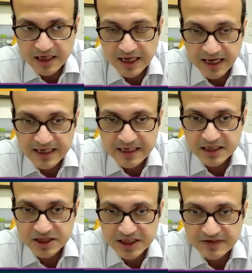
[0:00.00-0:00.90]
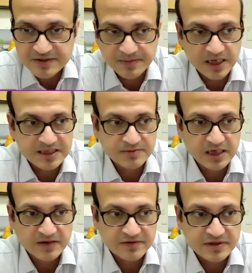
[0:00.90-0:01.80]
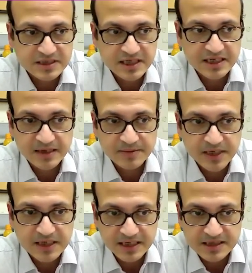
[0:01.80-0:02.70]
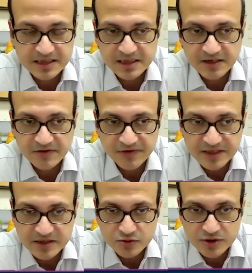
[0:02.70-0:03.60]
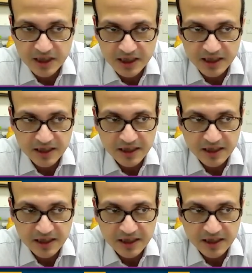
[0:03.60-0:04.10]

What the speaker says: and achieves plasma levels that can be tested in a phase 2 study.